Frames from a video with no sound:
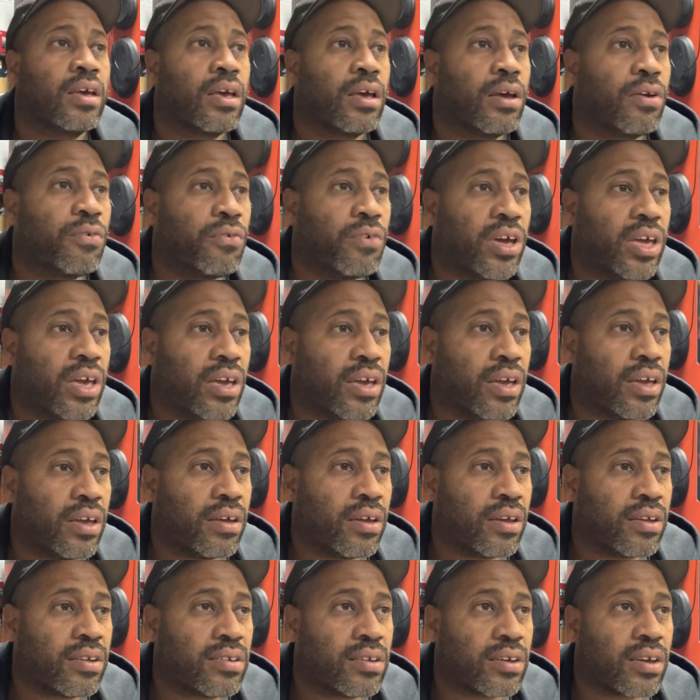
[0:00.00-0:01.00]
We
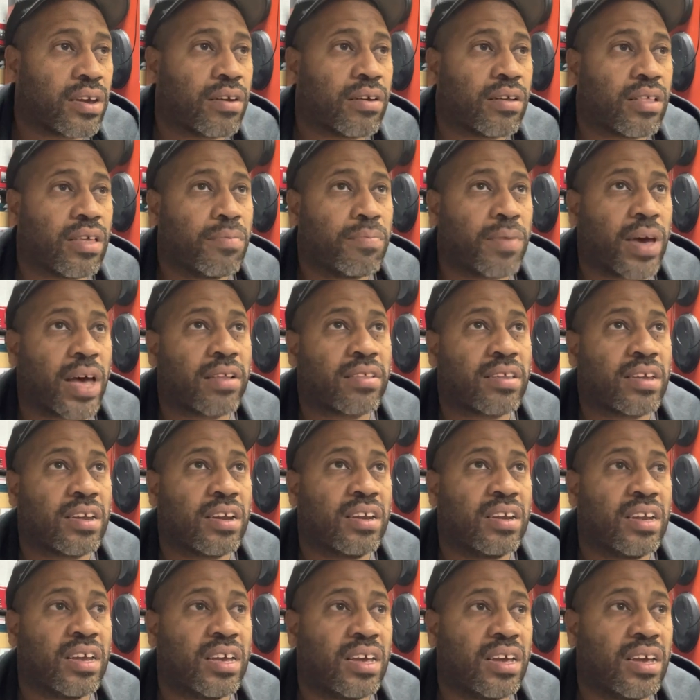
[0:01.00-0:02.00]
securely
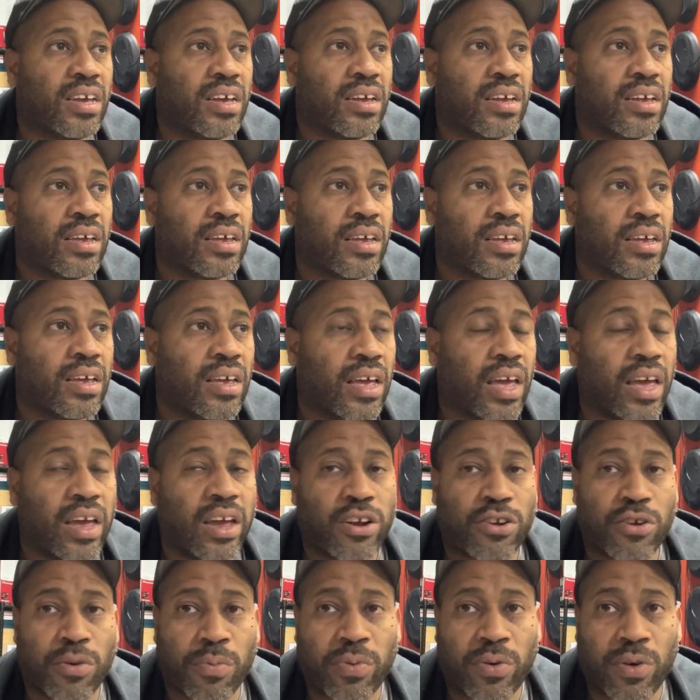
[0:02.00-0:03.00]
mounted the
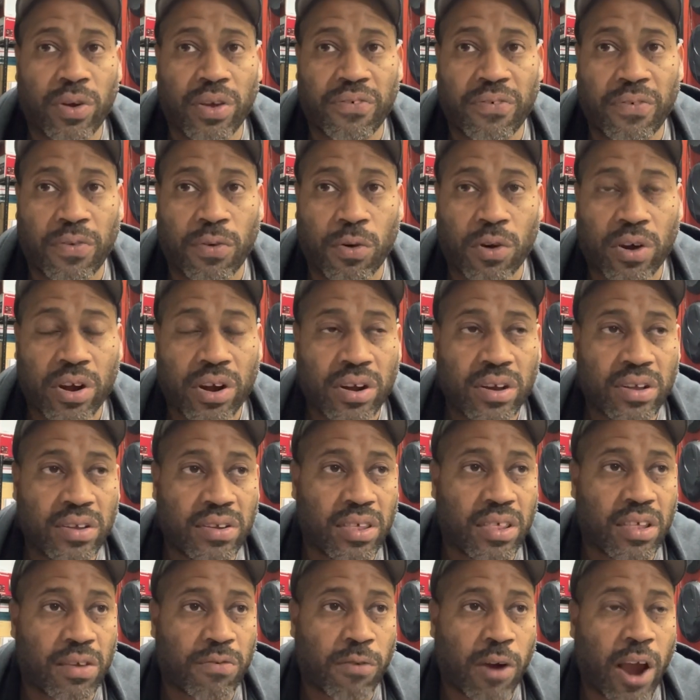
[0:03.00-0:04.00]
800.4
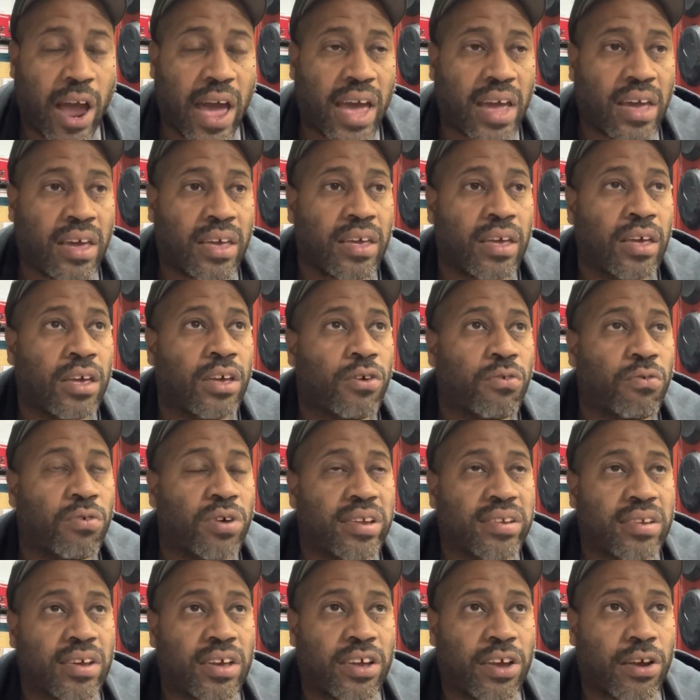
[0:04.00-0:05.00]
to the rack. We
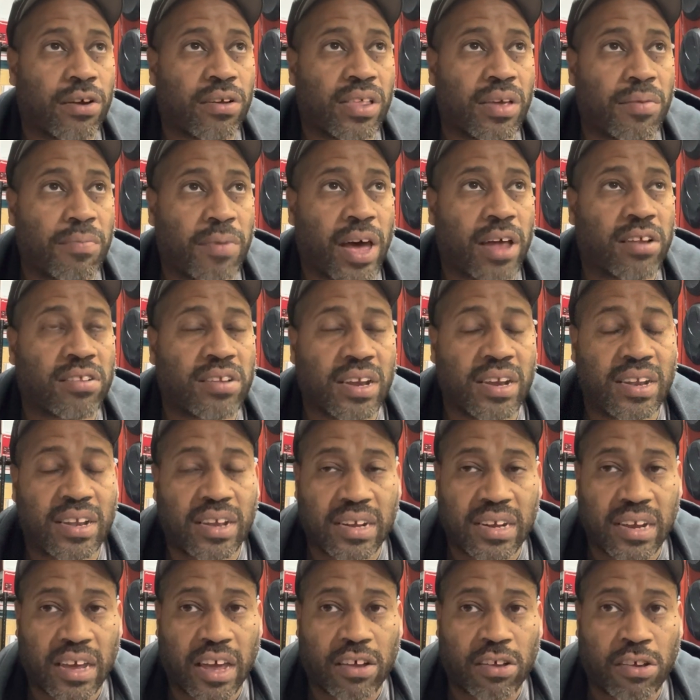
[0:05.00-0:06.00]
securely mounted the
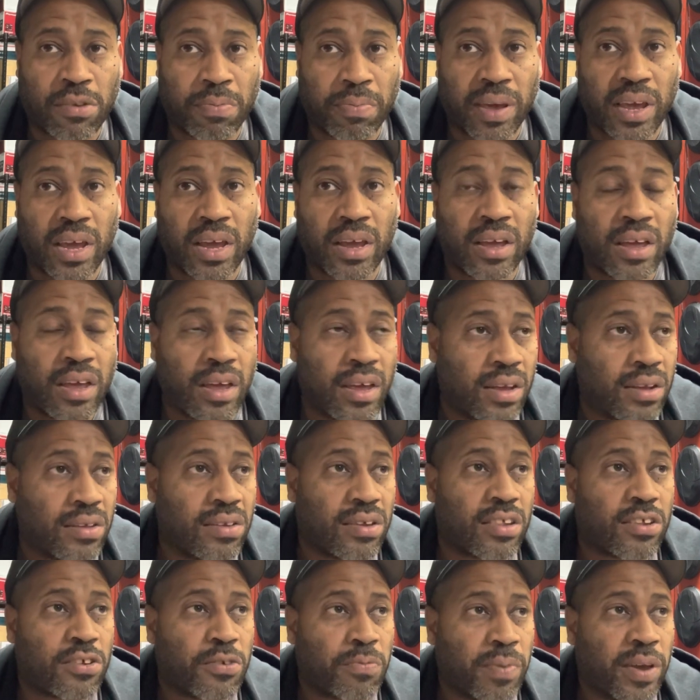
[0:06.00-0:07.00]
DSP
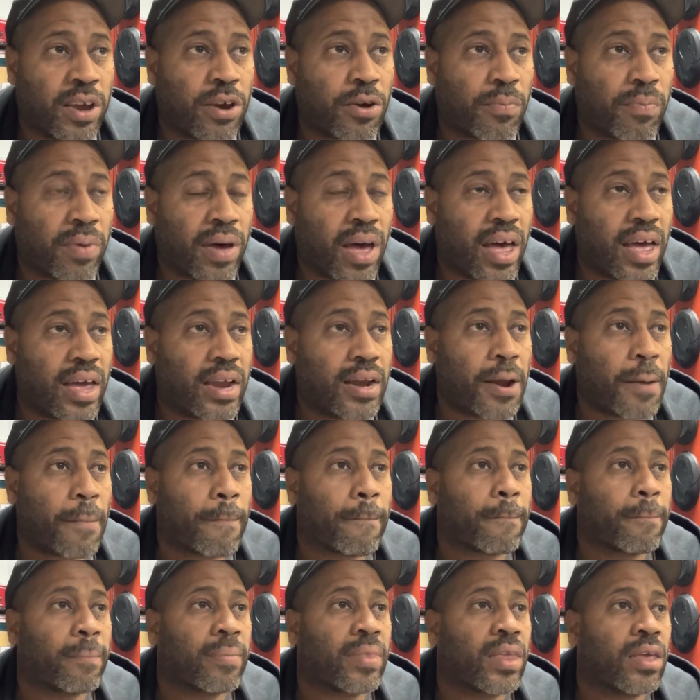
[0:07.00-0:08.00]
to the speaker pod.
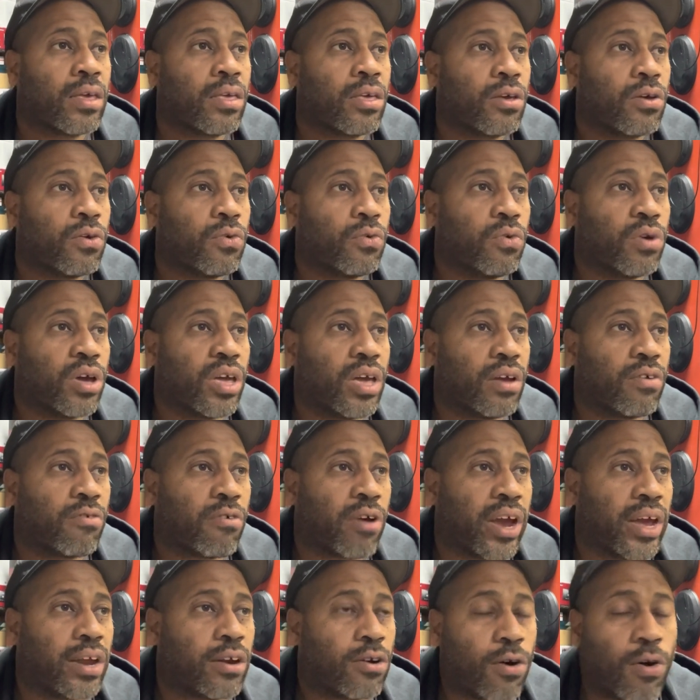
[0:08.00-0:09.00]
We
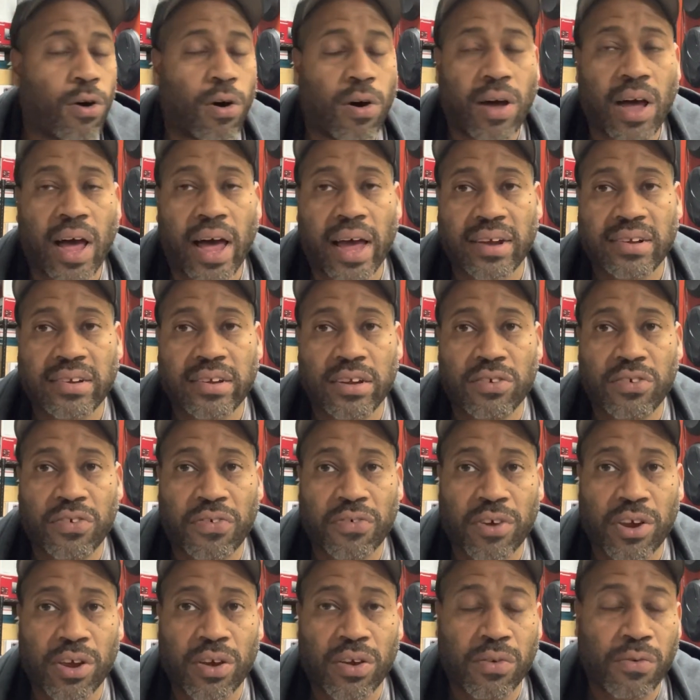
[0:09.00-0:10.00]
ran all
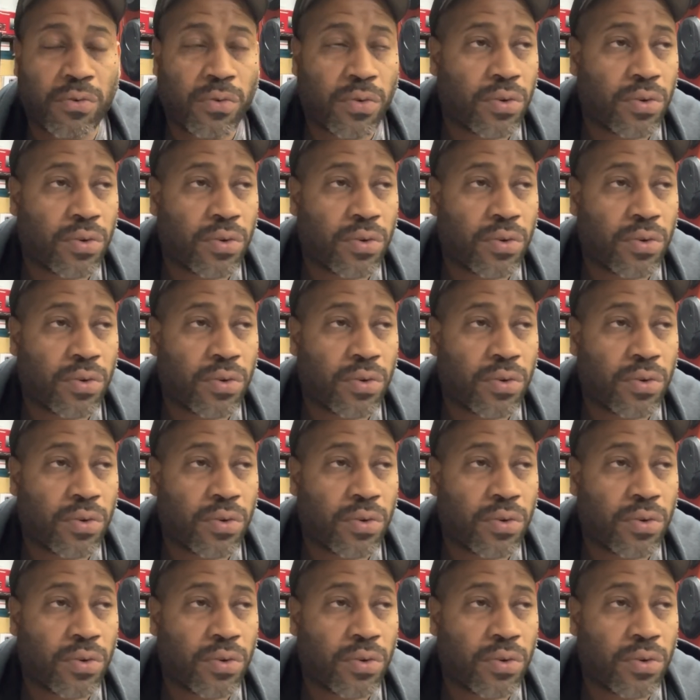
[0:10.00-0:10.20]
oxygen-free